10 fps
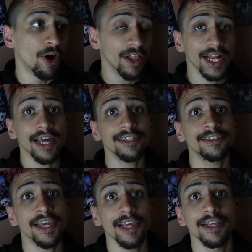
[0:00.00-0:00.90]
All I gotta
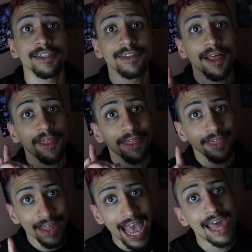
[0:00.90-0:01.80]
say is,
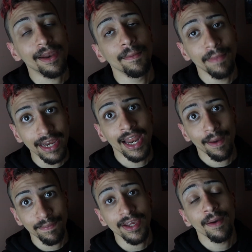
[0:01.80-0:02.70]
that may
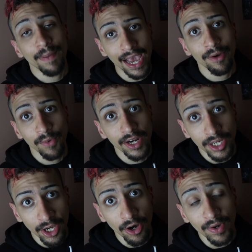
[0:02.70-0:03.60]
not be a bad way
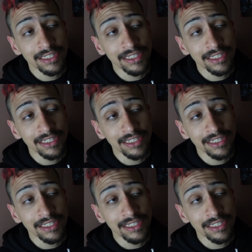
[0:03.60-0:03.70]
to go,